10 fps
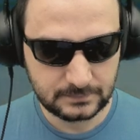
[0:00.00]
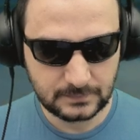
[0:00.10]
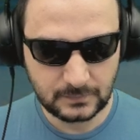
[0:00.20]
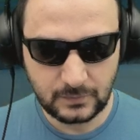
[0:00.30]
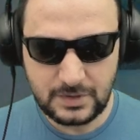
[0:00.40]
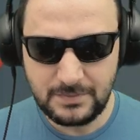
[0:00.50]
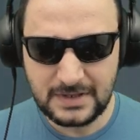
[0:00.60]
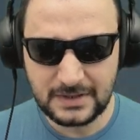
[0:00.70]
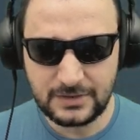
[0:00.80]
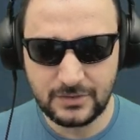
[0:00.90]
What do you mean a
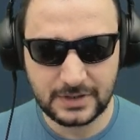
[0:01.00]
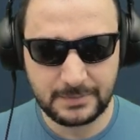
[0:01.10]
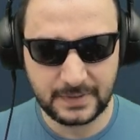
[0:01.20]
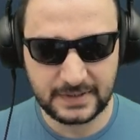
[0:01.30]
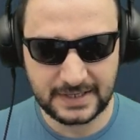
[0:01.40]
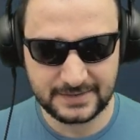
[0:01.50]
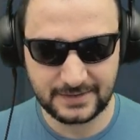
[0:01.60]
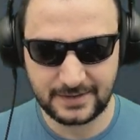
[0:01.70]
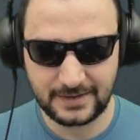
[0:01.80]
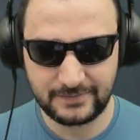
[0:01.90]
new Reaper has
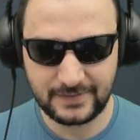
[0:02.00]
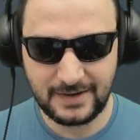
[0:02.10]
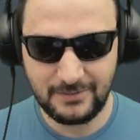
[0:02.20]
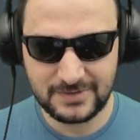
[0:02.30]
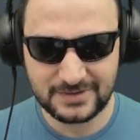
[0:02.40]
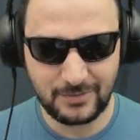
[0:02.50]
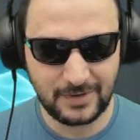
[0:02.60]
arrived? I was the one.